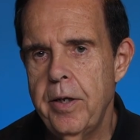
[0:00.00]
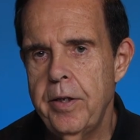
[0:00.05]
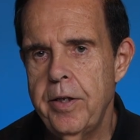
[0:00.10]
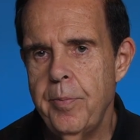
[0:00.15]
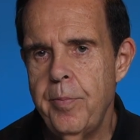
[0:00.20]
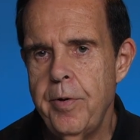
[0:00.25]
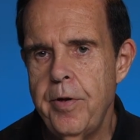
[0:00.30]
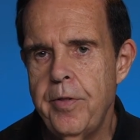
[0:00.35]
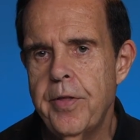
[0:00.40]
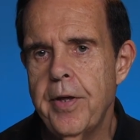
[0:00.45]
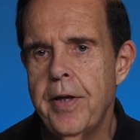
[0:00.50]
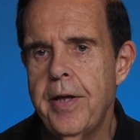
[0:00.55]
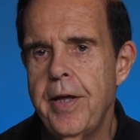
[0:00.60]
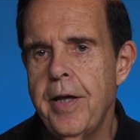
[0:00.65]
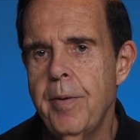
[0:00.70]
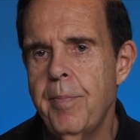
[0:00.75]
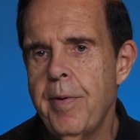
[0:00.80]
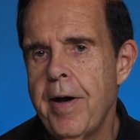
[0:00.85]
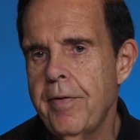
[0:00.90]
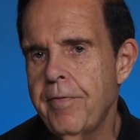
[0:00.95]
to be
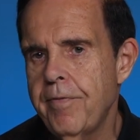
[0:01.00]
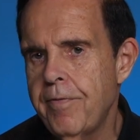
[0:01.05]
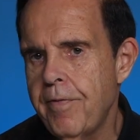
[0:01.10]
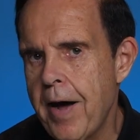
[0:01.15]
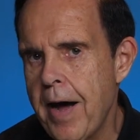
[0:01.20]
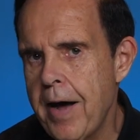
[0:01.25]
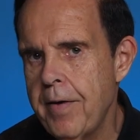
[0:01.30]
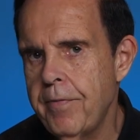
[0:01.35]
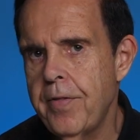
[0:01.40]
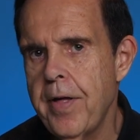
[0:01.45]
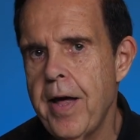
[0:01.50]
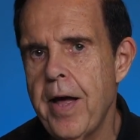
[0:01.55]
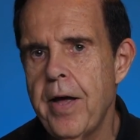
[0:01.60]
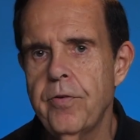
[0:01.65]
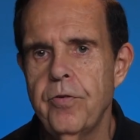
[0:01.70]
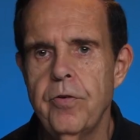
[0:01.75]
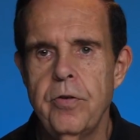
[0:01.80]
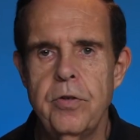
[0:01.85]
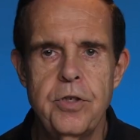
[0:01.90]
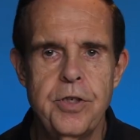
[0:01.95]
thinking about
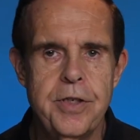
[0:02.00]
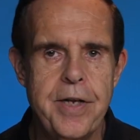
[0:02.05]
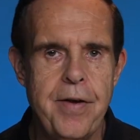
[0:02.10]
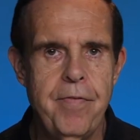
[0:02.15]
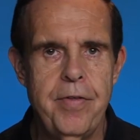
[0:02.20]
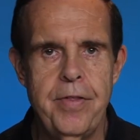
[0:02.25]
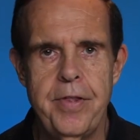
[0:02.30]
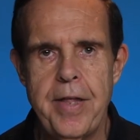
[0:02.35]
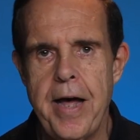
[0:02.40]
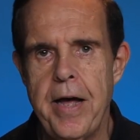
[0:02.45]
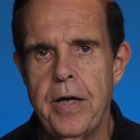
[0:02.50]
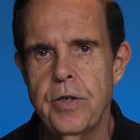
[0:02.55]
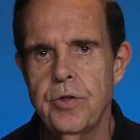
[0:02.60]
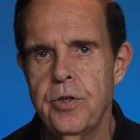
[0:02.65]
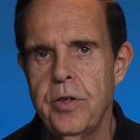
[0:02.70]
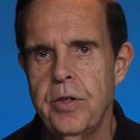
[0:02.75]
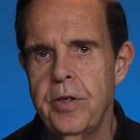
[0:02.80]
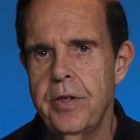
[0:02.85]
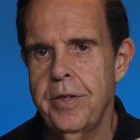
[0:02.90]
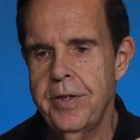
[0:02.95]
5,000,
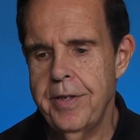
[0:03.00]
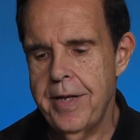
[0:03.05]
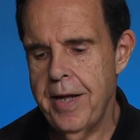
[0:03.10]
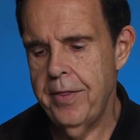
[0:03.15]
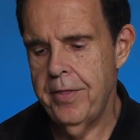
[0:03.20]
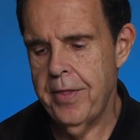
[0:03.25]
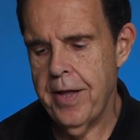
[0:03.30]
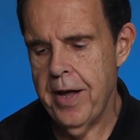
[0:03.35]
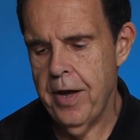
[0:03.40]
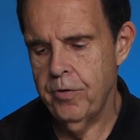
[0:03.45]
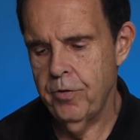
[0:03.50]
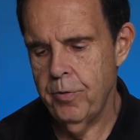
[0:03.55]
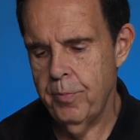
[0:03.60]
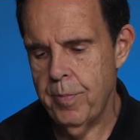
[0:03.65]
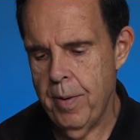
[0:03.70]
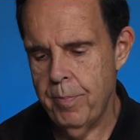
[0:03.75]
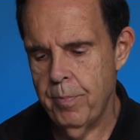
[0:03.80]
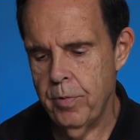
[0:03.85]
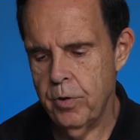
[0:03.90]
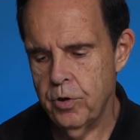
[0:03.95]
7,000, 10,000
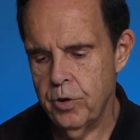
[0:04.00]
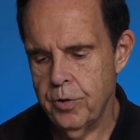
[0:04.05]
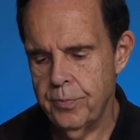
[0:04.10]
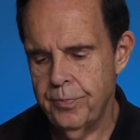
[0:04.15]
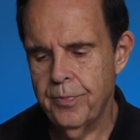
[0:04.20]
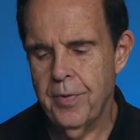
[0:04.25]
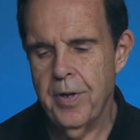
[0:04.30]
members.